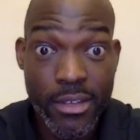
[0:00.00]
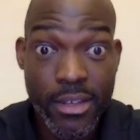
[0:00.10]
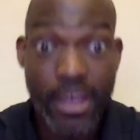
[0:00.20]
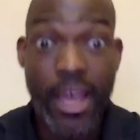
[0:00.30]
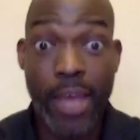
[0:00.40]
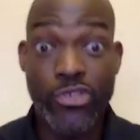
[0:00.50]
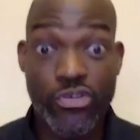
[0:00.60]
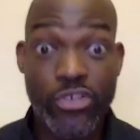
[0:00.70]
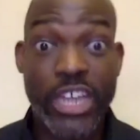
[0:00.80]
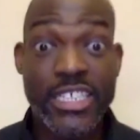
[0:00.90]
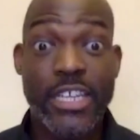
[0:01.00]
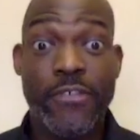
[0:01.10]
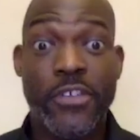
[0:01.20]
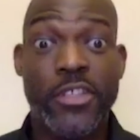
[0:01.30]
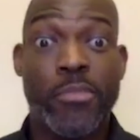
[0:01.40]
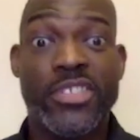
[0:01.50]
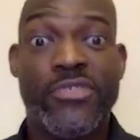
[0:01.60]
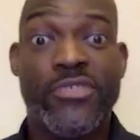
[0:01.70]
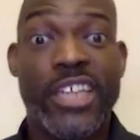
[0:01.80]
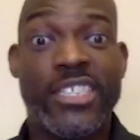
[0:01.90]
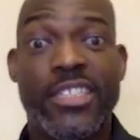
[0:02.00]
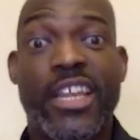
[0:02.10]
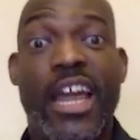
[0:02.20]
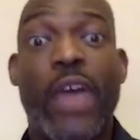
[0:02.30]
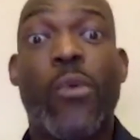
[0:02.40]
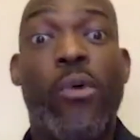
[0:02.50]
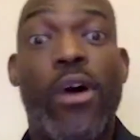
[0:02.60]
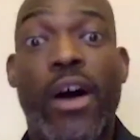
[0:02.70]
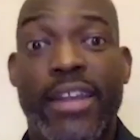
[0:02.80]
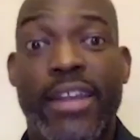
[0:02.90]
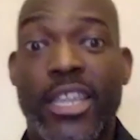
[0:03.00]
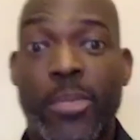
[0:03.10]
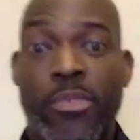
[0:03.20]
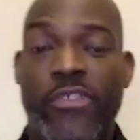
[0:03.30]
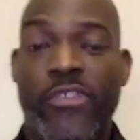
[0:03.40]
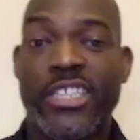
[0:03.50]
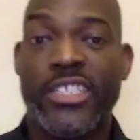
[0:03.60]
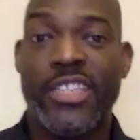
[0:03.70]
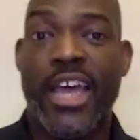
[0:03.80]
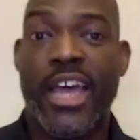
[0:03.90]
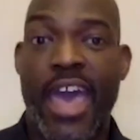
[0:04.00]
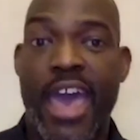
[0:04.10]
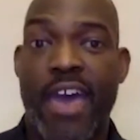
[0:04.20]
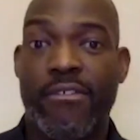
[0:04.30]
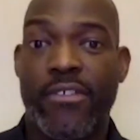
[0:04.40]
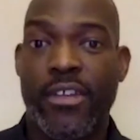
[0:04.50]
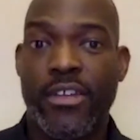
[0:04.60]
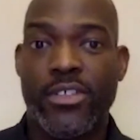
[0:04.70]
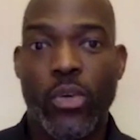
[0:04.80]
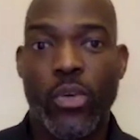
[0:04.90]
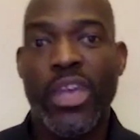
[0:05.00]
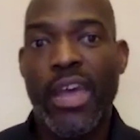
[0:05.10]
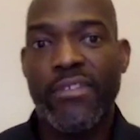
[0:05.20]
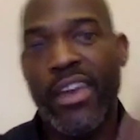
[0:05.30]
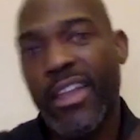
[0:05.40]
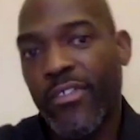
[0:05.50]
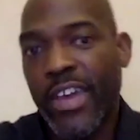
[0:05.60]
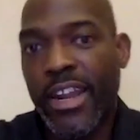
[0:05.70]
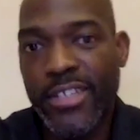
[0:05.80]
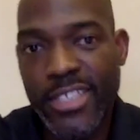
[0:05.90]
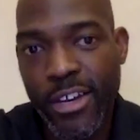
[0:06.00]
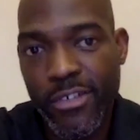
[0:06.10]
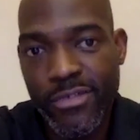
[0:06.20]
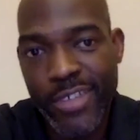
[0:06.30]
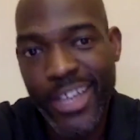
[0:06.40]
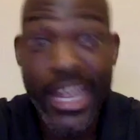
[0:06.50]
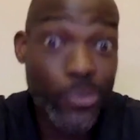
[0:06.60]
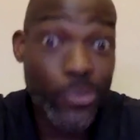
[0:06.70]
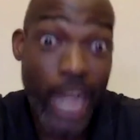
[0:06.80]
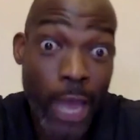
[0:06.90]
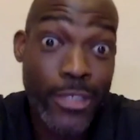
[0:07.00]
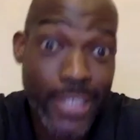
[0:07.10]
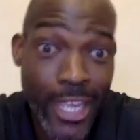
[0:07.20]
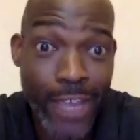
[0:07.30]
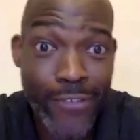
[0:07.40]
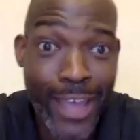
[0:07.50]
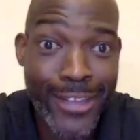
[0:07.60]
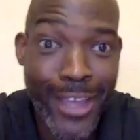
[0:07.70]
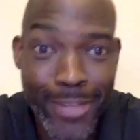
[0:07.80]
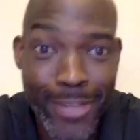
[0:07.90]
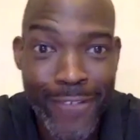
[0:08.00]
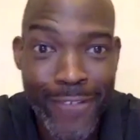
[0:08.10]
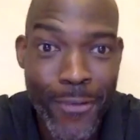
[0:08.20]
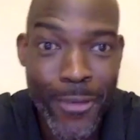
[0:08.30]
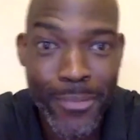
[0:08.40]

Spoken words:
I'm dressing for the profession that I want, not the profession that I have. So we have to elevate ourselves. And that's what I would say if I had that platform.